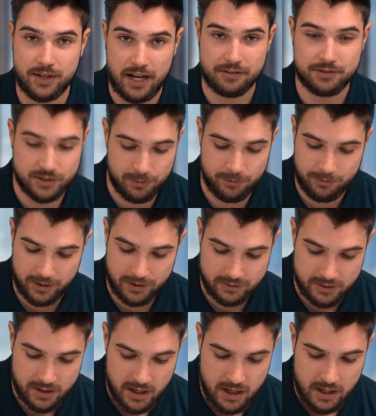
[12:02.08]
have some
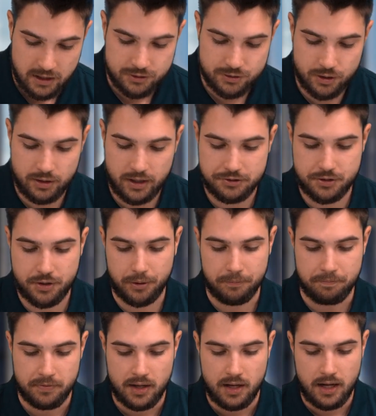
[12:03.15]
things. So let's go.
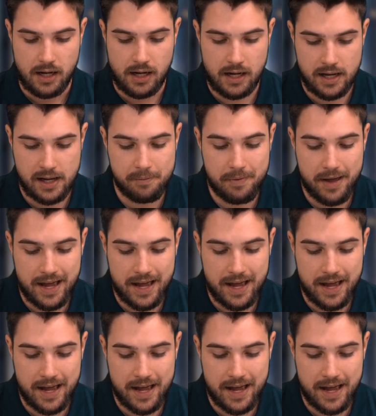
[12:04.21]
At